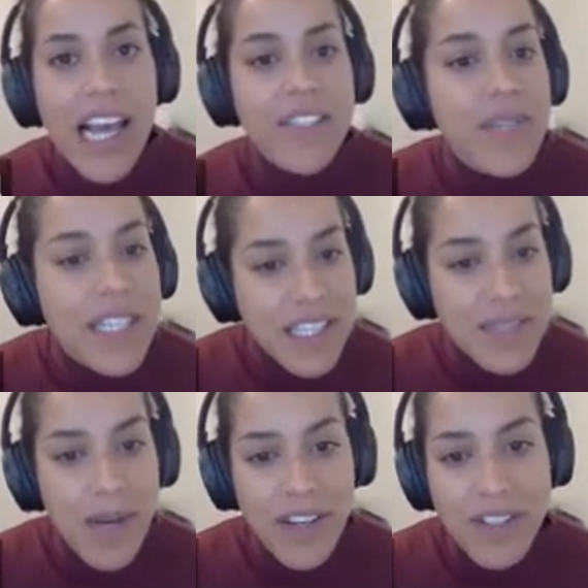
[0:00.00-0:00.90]
And so in
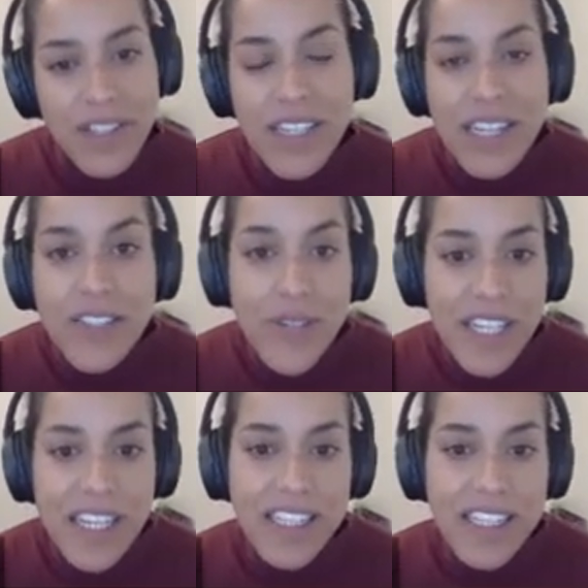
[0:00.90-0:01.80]
these models, the dust
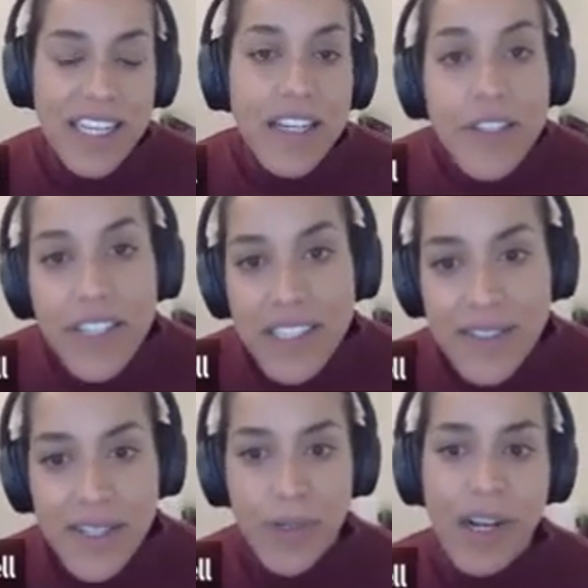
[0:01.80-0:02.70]
drifted into the inner
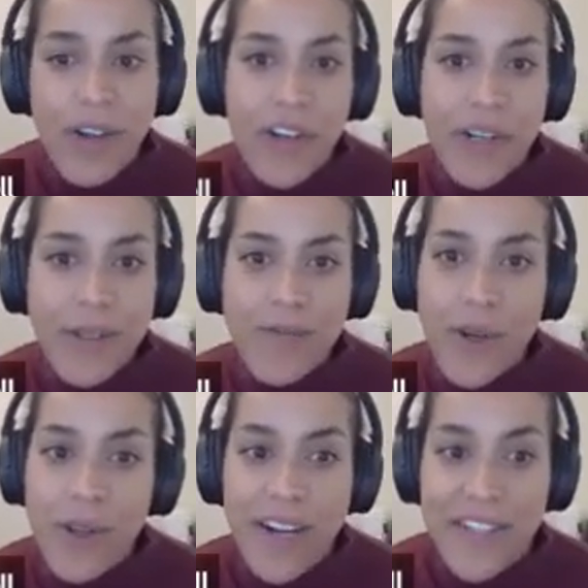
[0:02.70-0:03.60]
disk where it undergoes
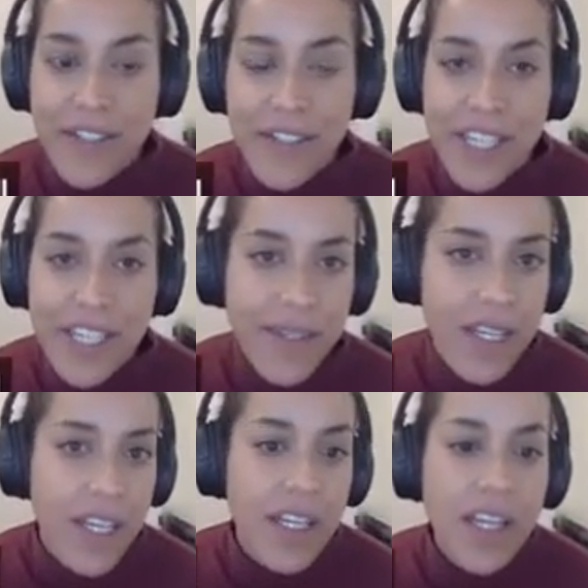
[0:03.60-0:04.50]
further
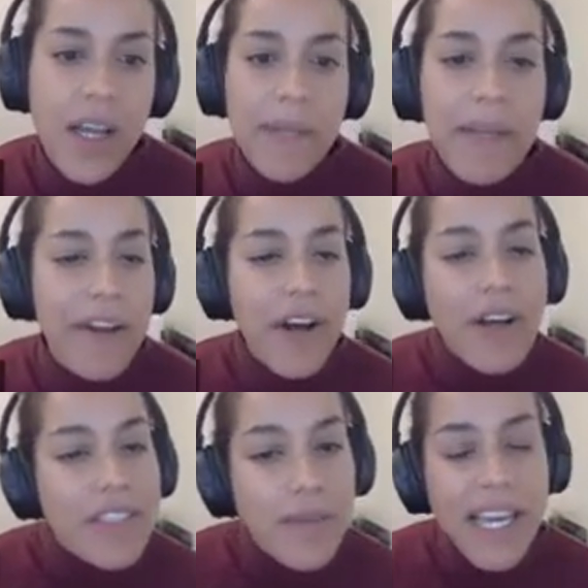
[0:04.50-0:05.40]
evolution. But you can
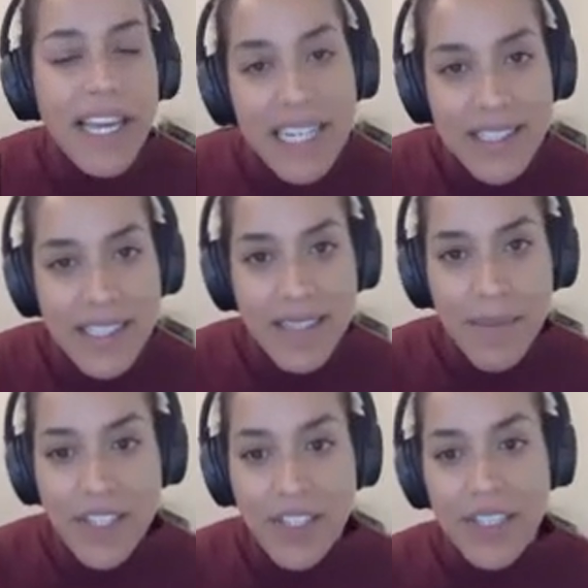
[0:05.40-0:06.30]
also paint a consistent
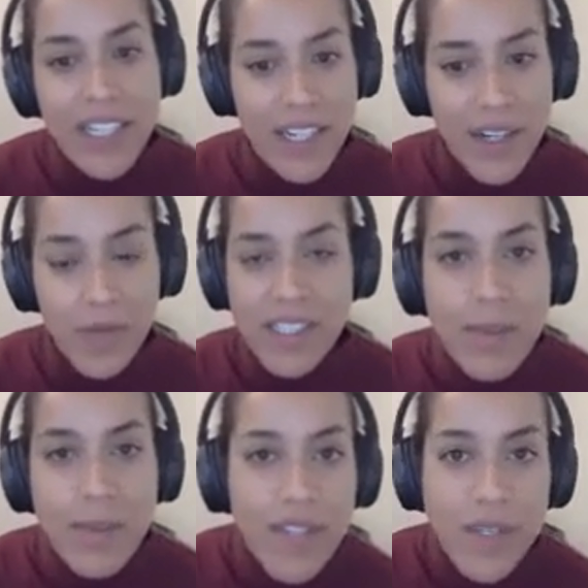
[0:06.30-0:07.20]
picture here with
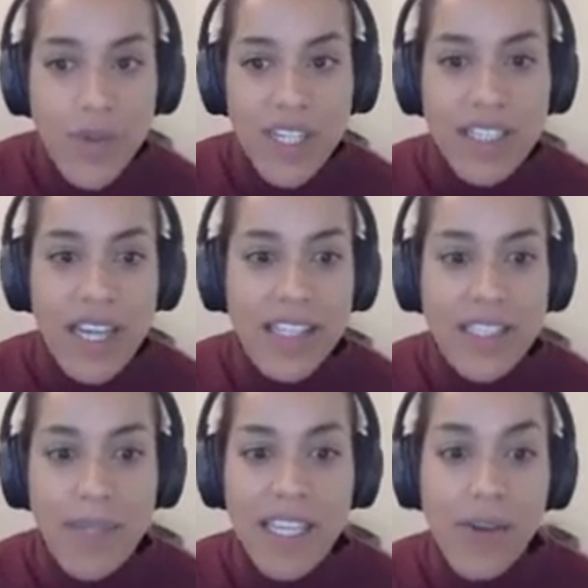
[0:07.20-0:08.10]
some of the drifting
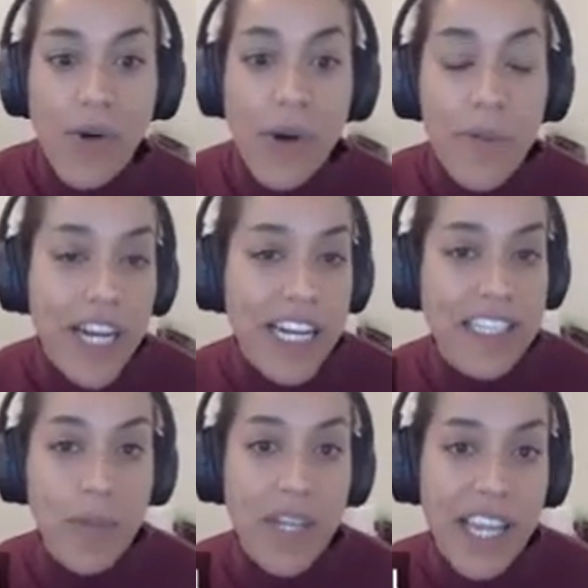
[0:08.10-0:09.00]
dust being incorporated
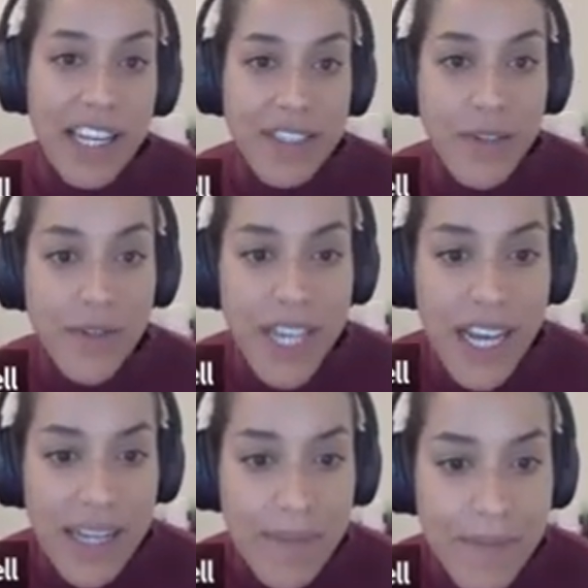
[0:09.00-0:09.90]
into planets over
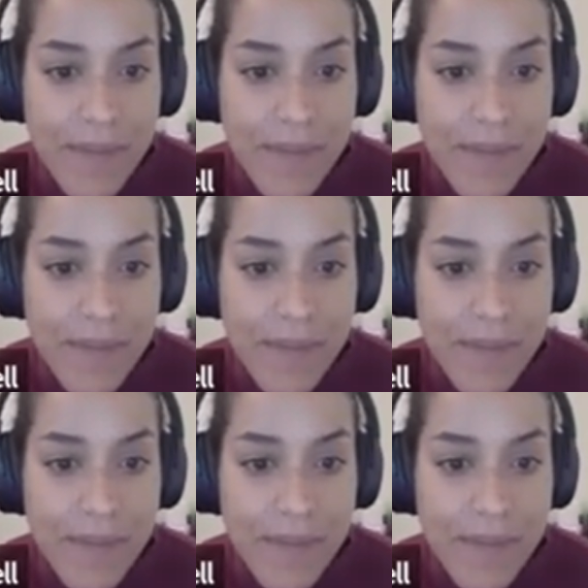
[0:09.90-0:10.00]
time.